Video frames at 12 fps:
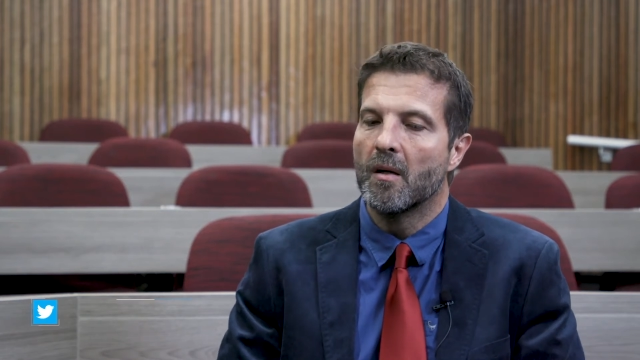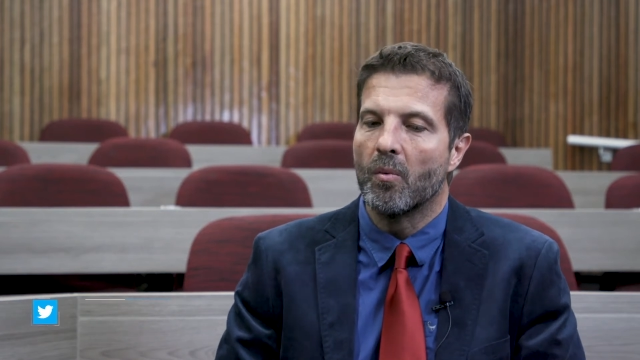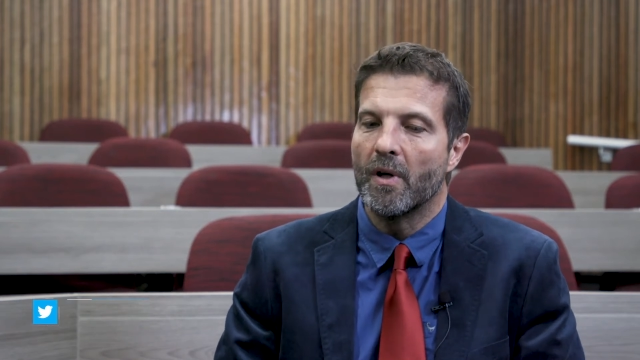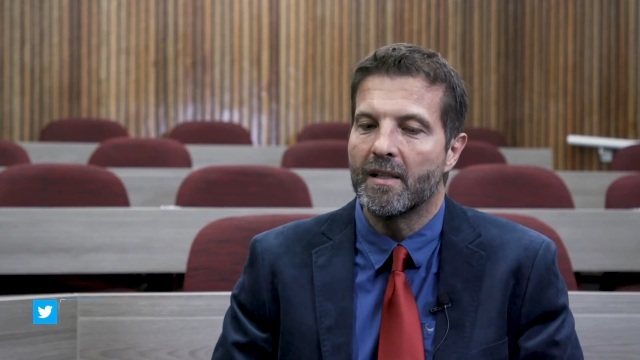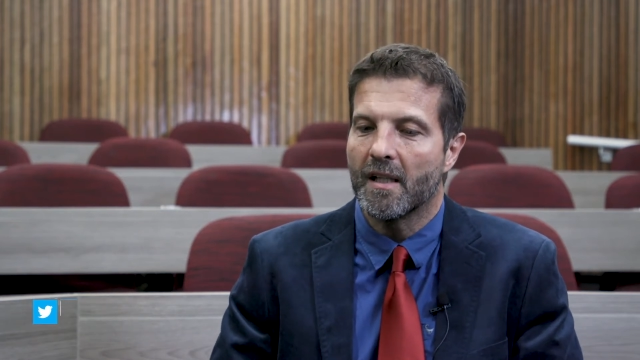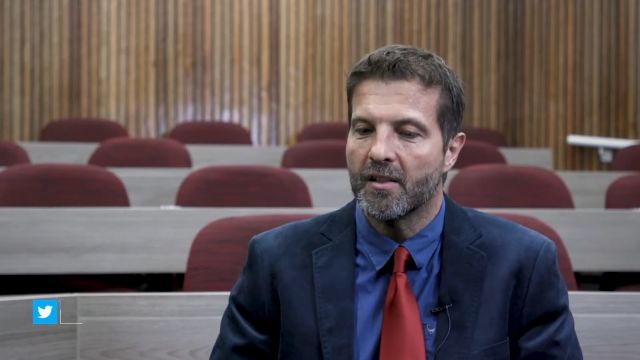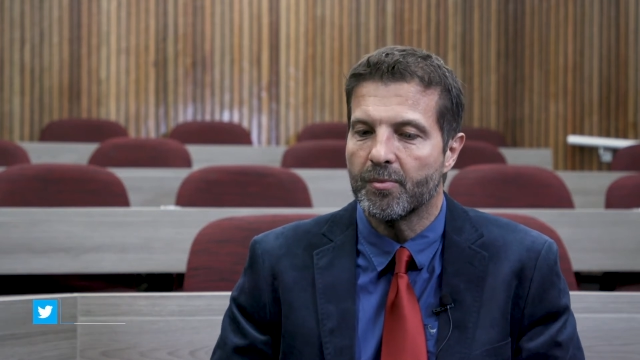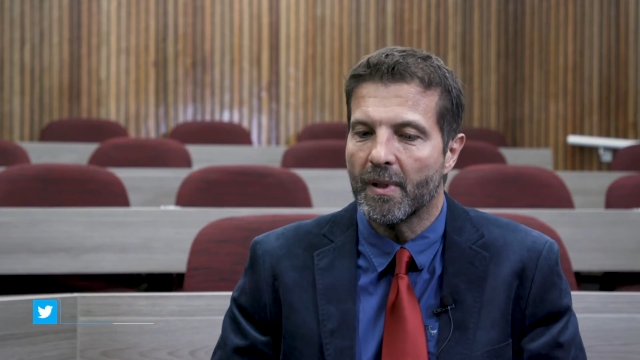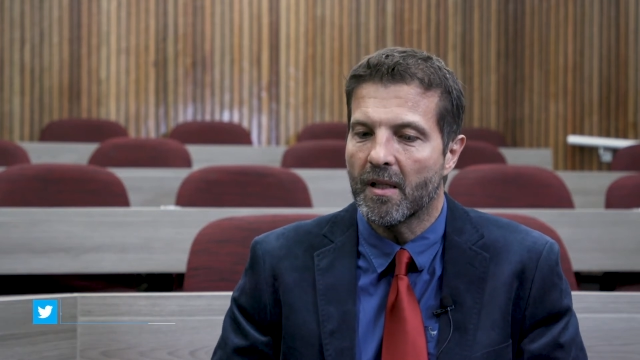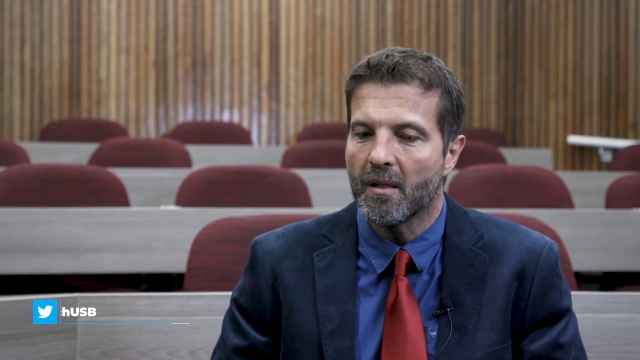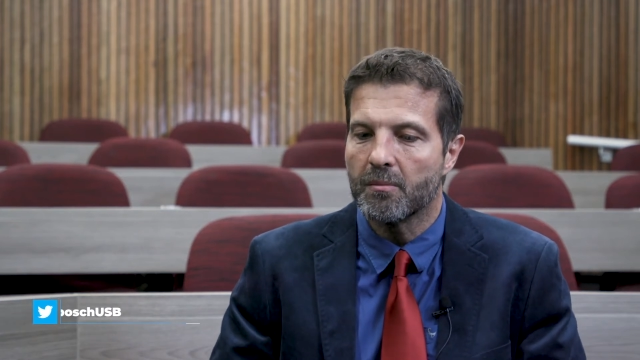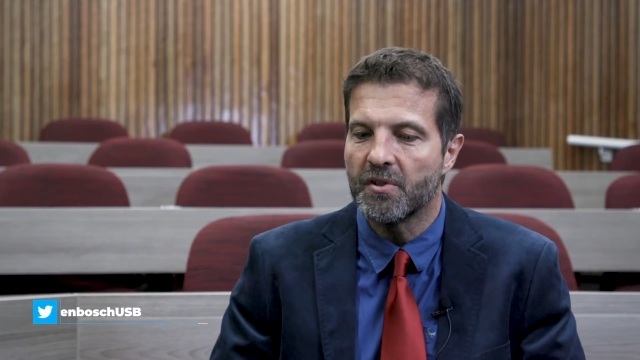Where it does
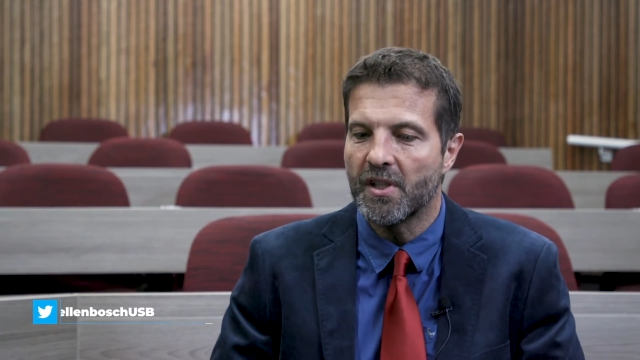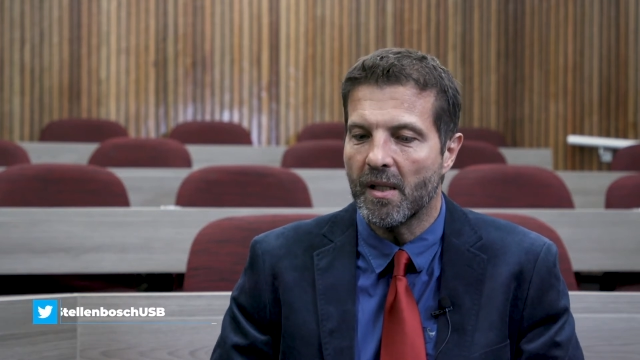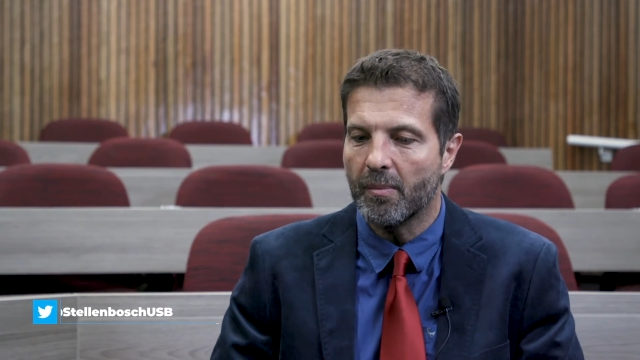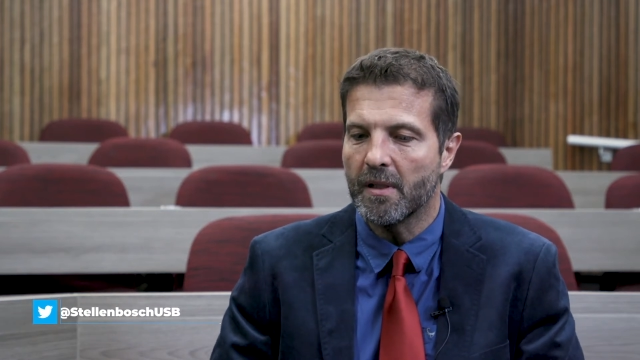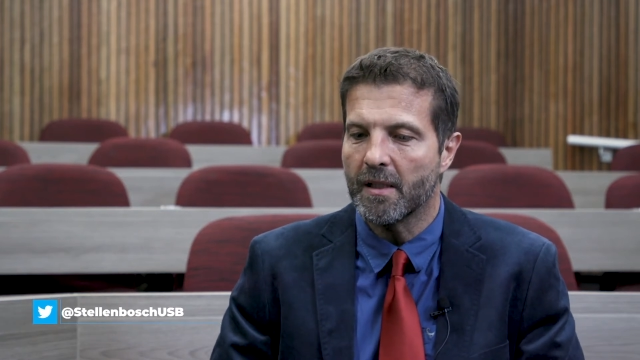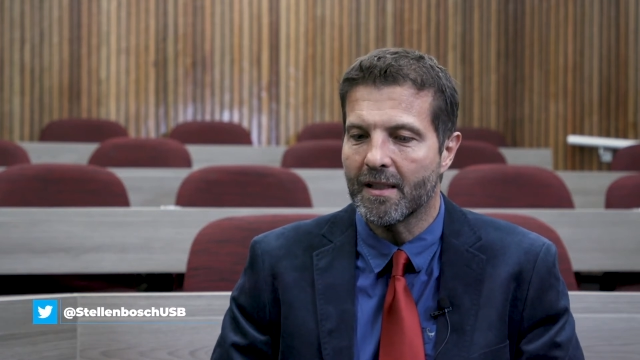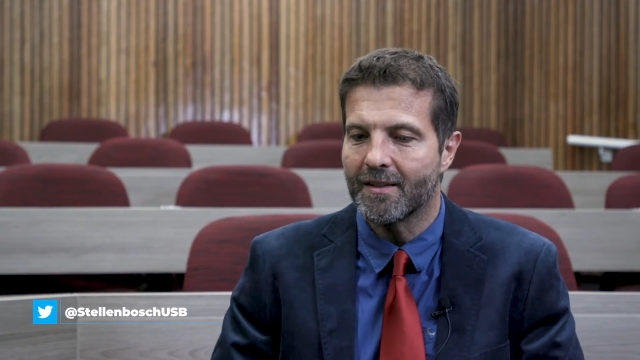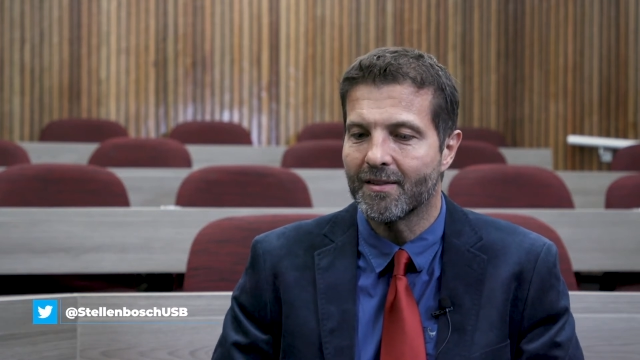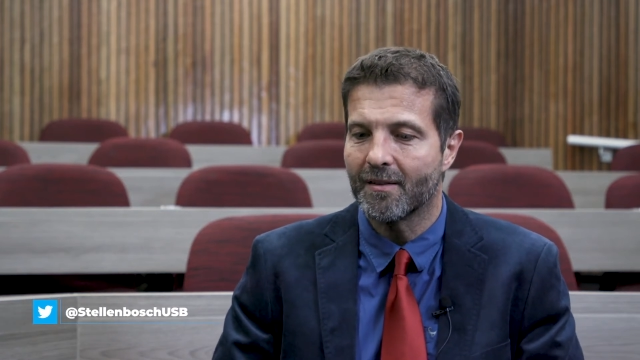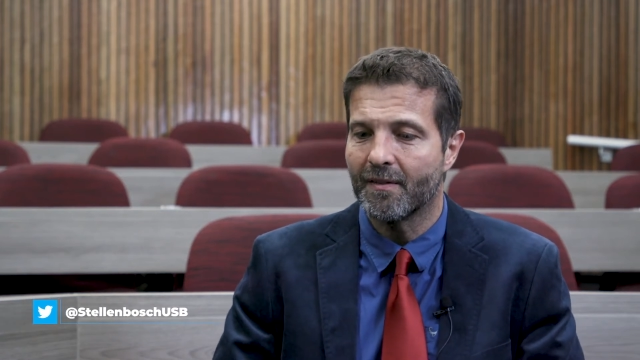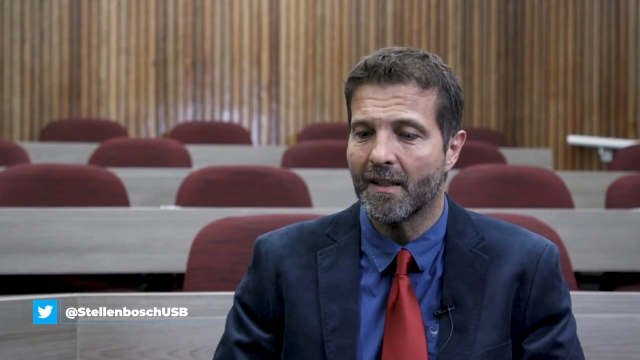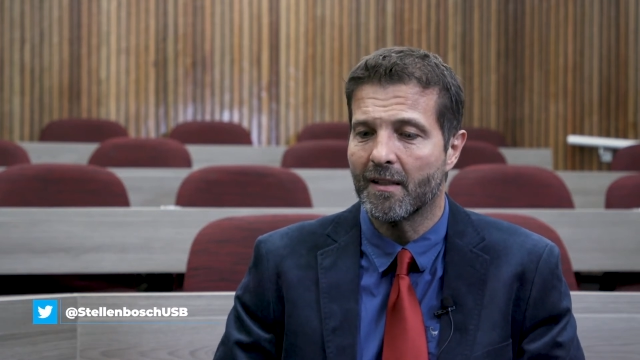become cheaper
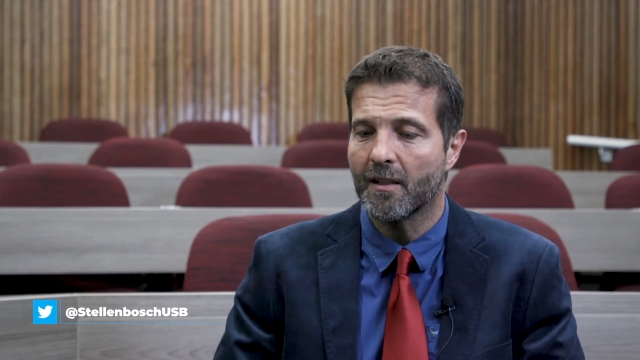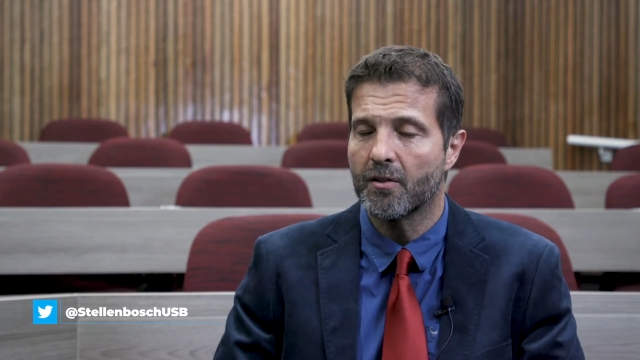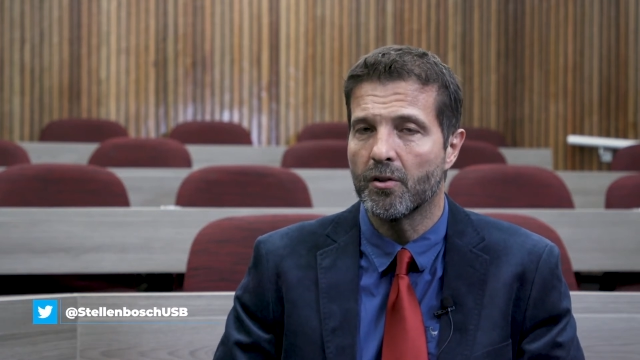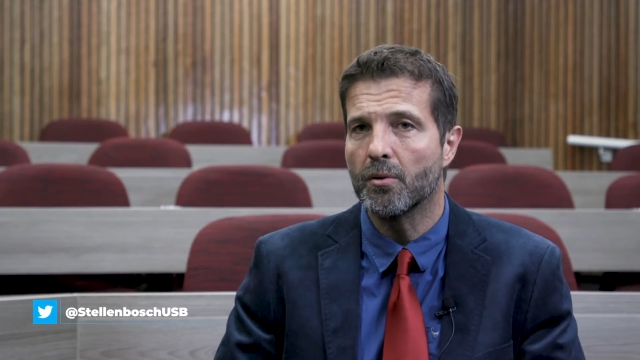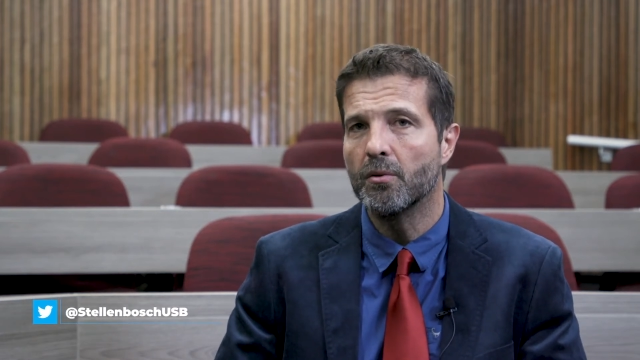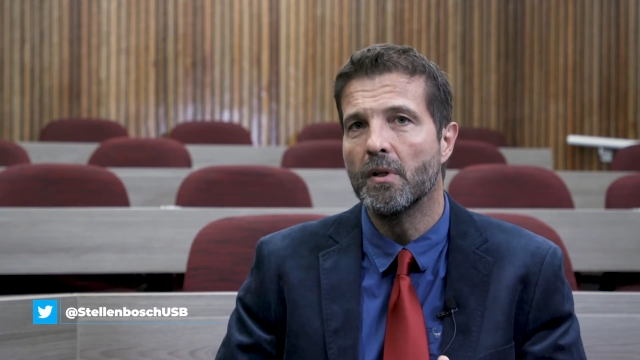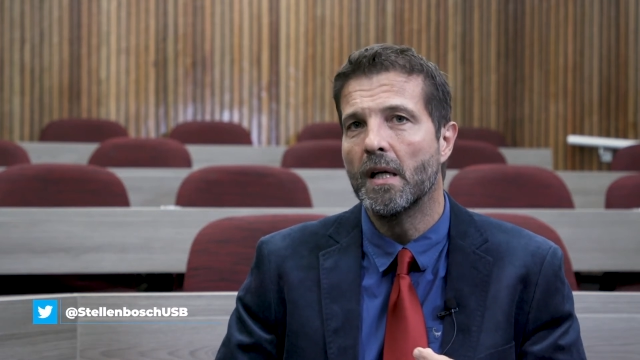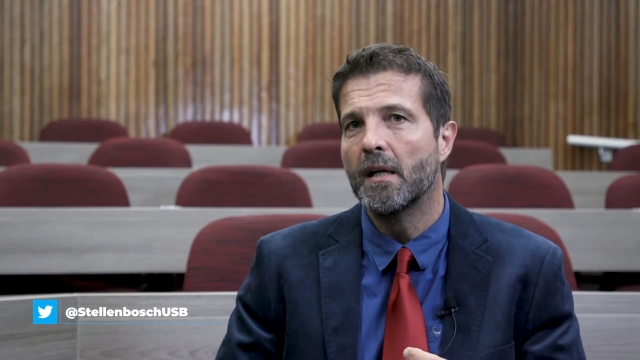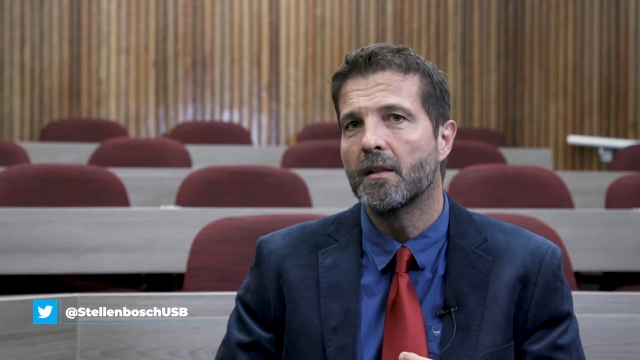is the fact that you